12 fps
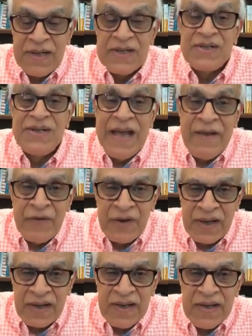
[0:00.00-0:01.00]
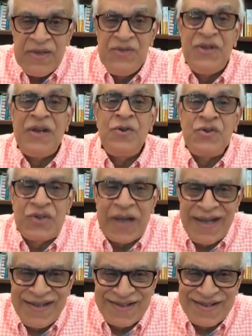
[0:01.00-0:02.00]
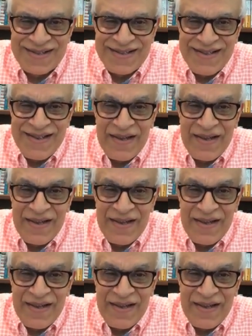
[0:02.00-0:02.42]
slavery, genocides,